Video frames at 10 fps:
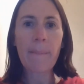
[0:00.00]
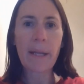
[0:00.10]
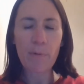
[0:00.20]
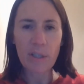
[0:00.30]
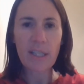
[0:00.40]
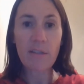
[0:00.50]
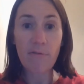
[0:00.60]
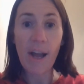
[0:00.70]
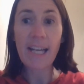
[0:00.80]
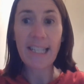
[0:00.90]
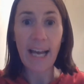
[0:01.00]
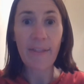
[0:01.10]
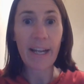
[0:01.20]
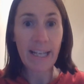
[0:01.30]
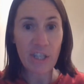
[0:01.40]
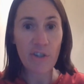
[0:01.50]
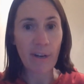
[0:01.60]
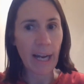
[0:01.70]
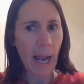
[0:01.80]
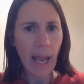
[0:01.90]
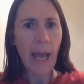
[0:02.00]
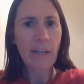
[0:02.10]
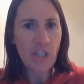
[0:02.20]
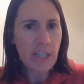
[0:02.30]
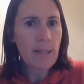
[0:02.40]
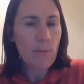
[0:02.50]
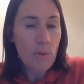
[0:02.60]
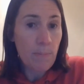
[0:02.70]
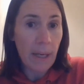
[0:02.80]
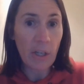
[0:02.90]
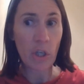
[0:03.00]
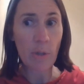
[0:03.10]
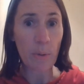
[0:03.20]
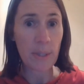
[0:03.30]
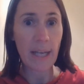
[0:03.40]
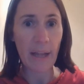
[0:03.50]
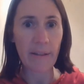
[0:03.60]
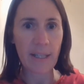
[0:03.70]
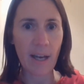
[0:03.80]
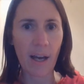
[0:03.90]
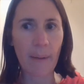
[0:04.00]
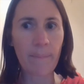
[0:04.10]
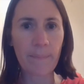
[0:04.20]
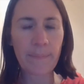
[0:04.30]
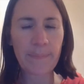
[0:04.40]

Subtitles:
but he wanted to write down the history, and Jesus was big news at the time.